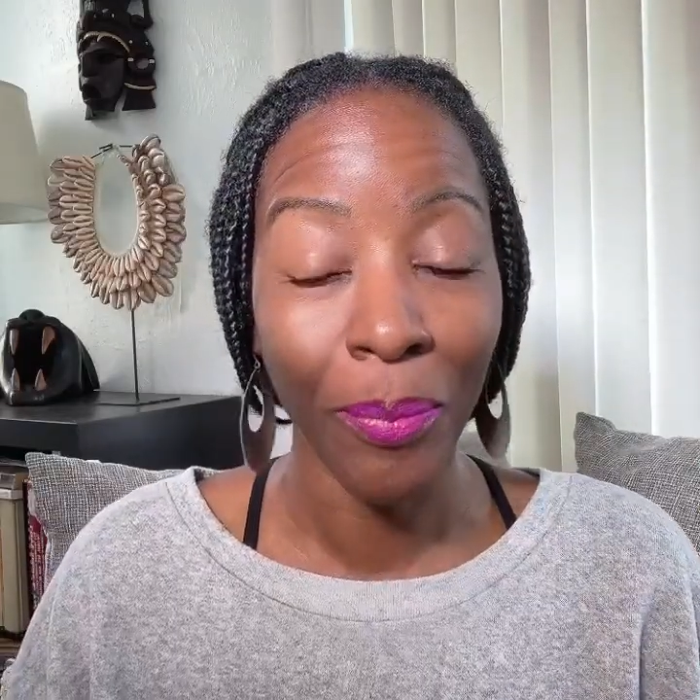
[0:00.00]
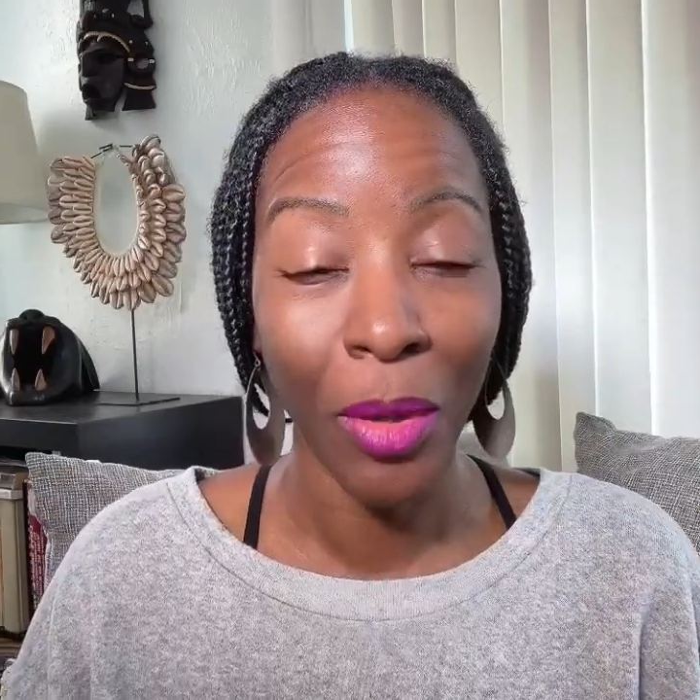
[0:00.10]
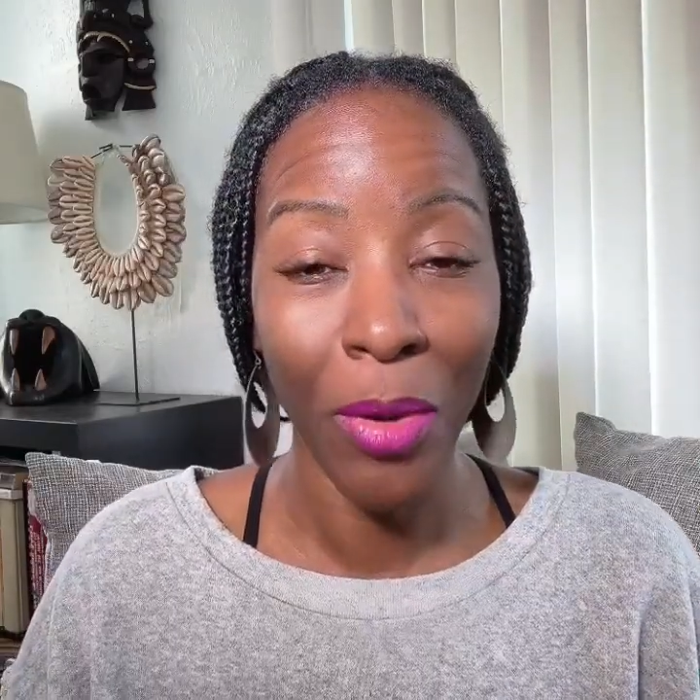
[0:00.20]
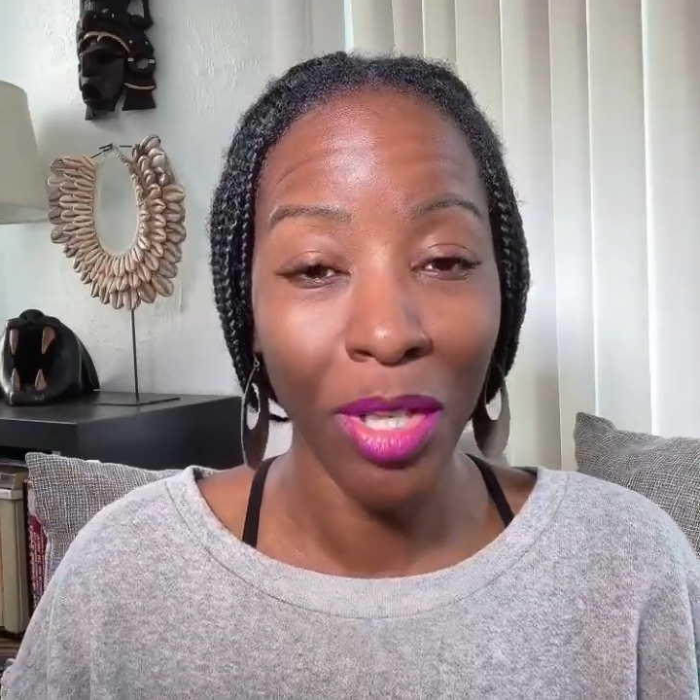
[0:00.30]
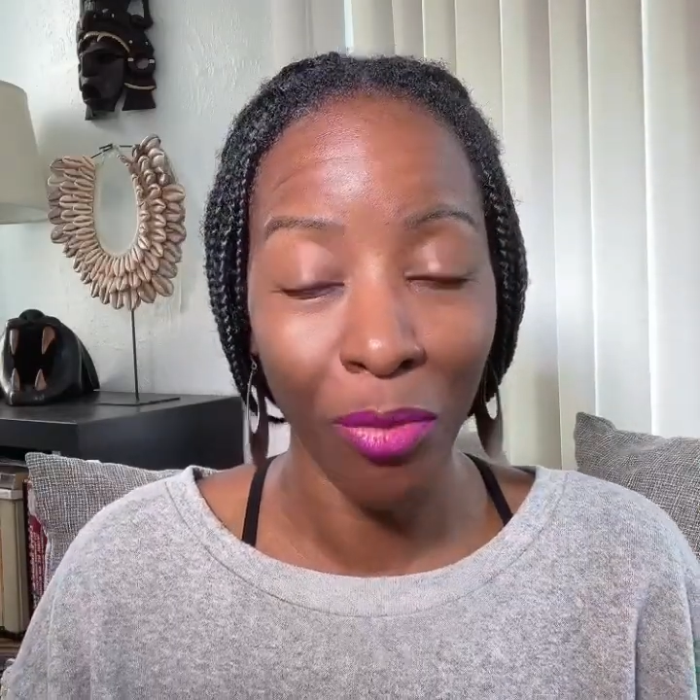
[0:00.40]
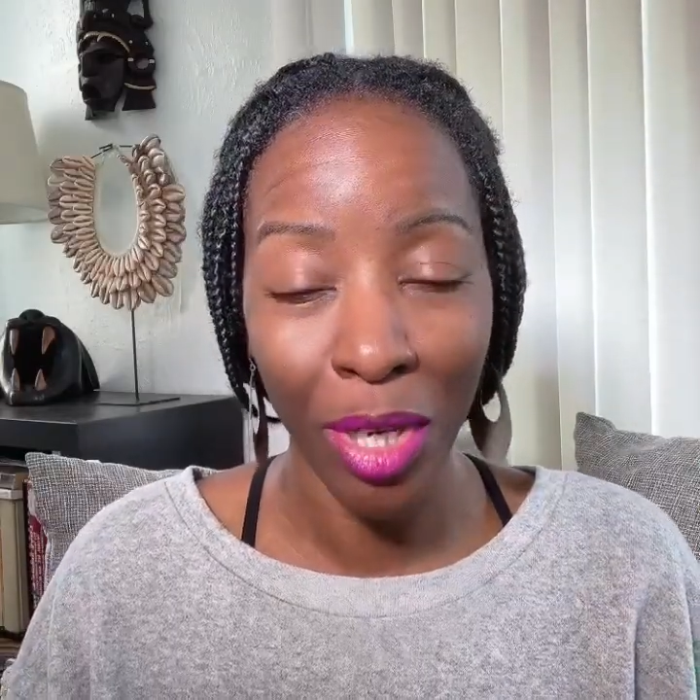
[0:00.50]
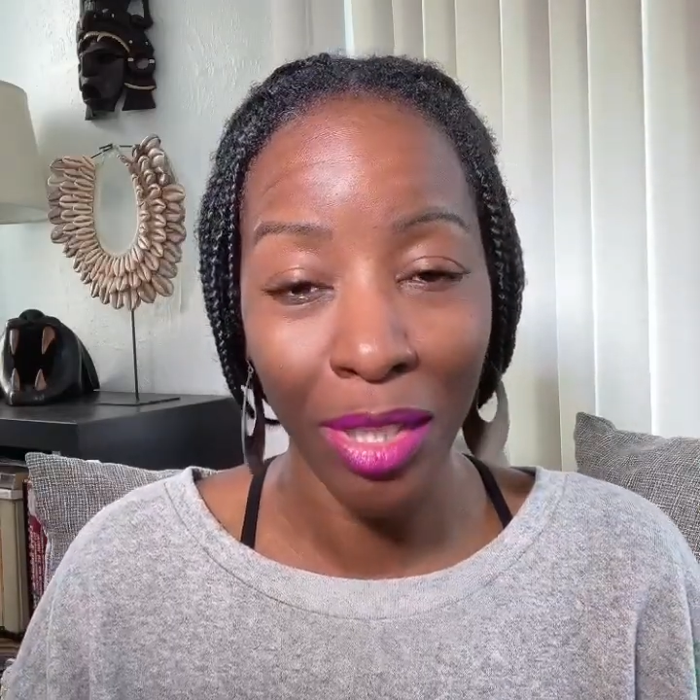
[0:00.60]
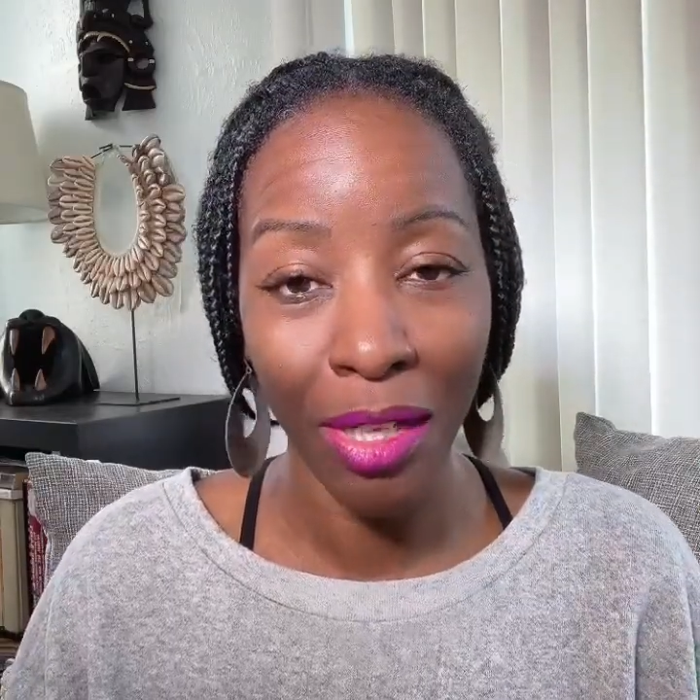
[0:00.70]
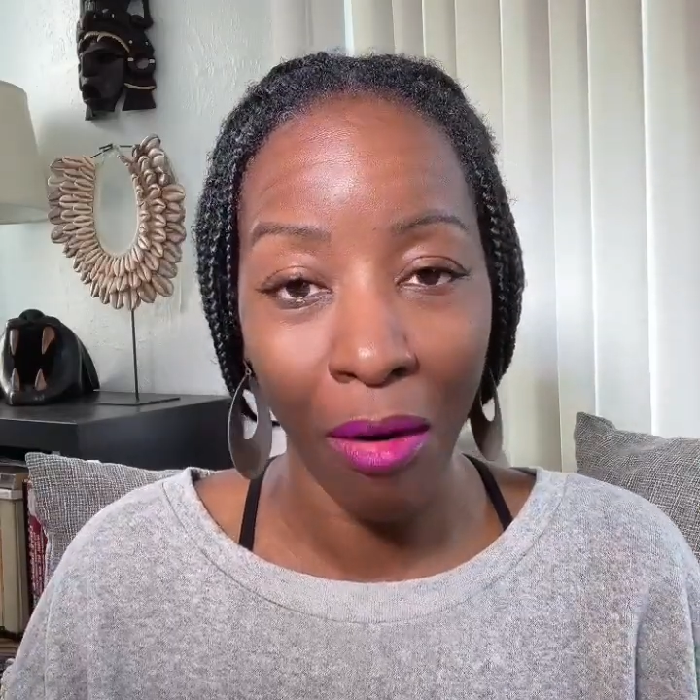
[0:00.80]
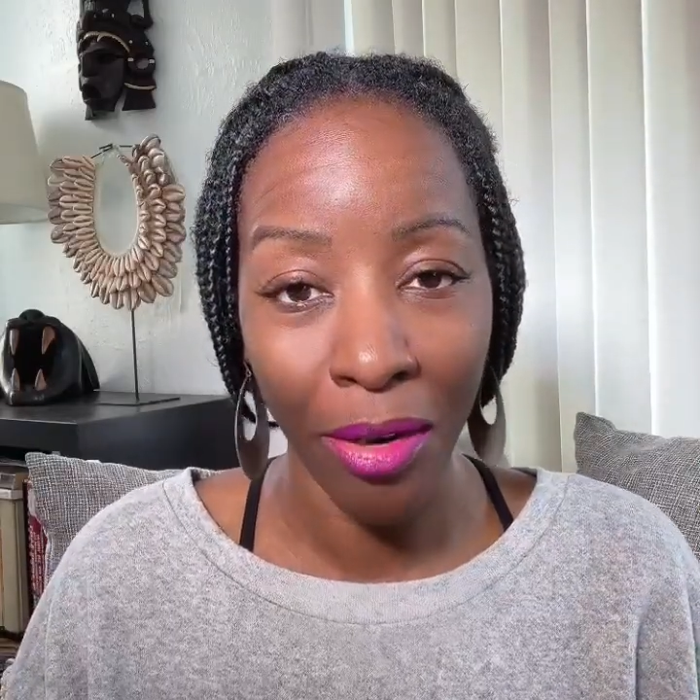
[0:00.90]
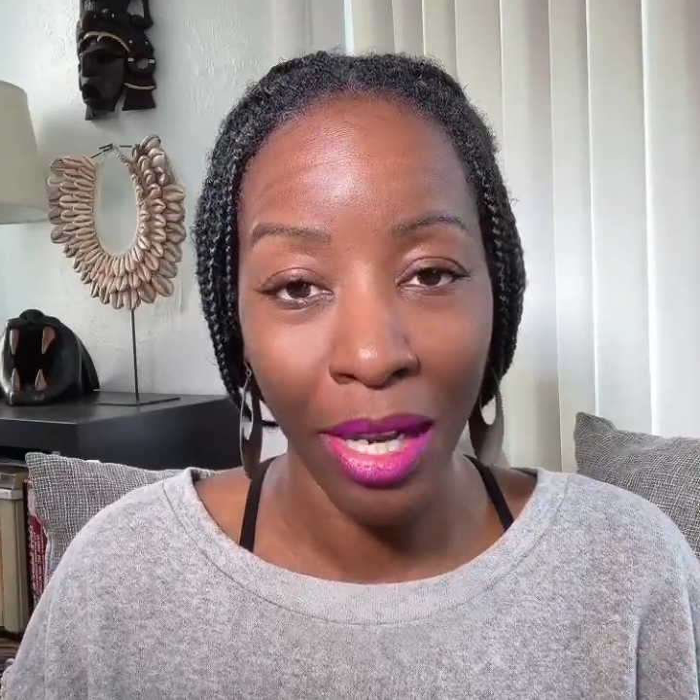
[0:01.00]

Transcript: when it's real, is hard.